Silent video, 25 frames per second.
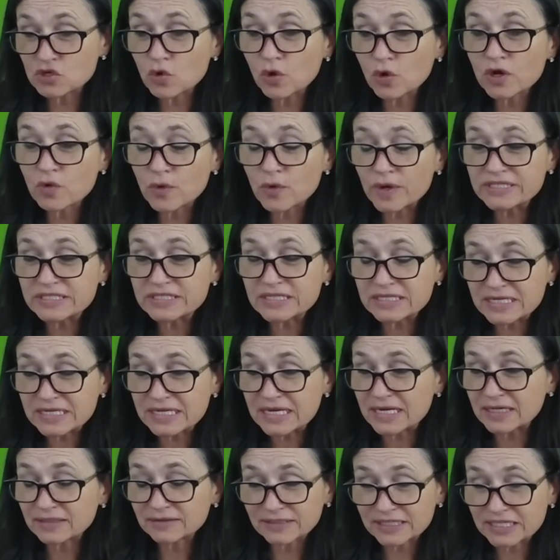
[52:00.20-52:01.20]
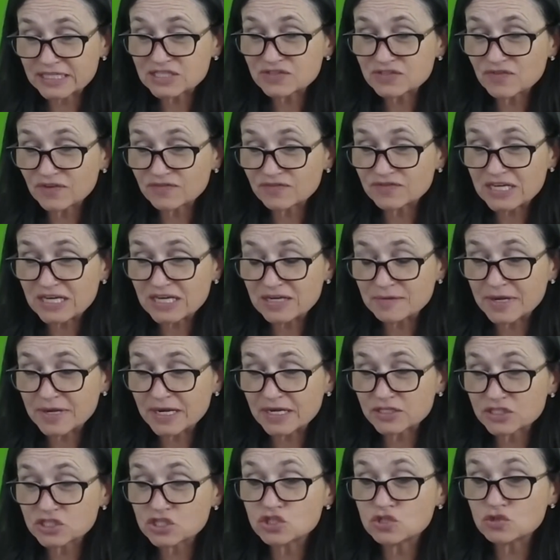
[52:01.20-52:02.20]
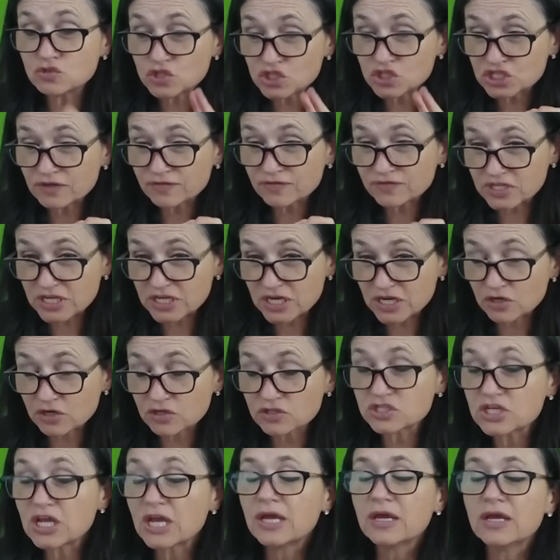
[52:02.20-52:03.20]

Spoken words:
You're going to need at least 15 minutes to shift gears.